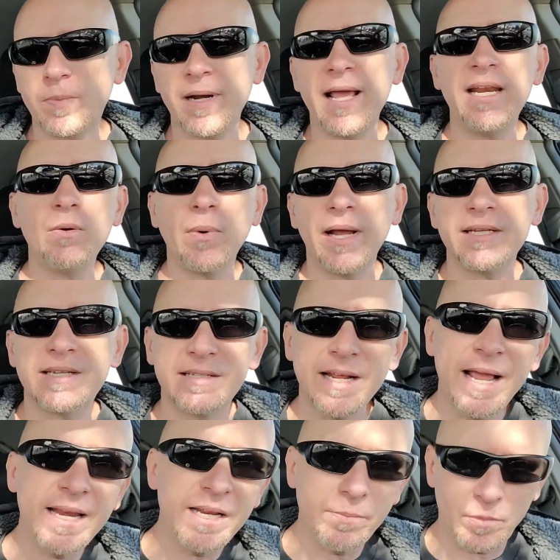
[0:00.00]
But anyway,
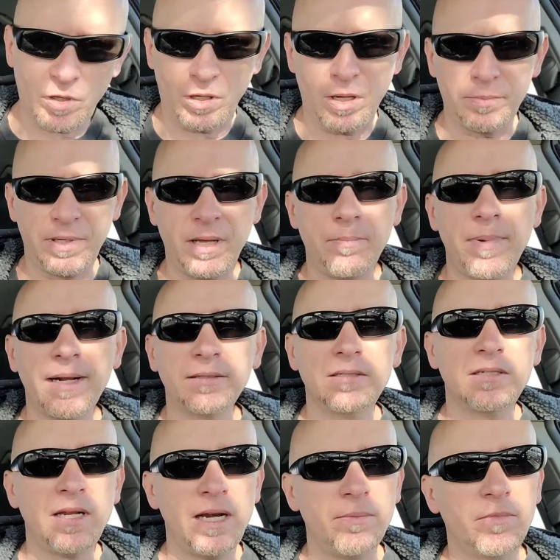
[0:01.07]
Stadium Club, getting back to
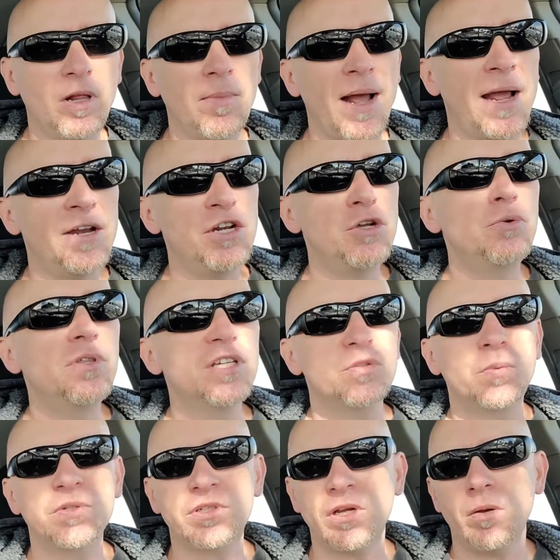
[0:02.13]
Stadium Club. I knew this
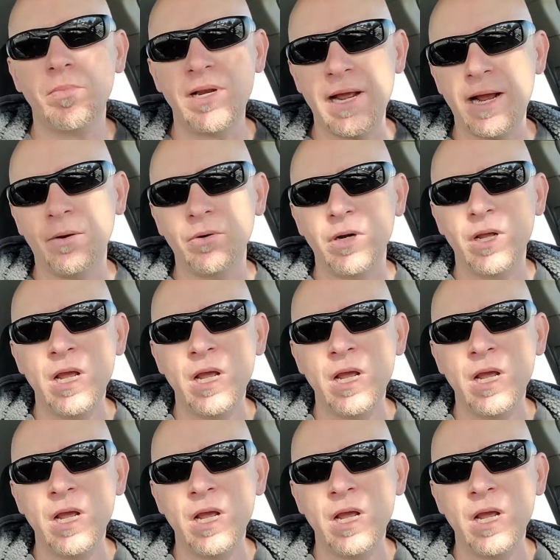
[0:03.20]
was coming out.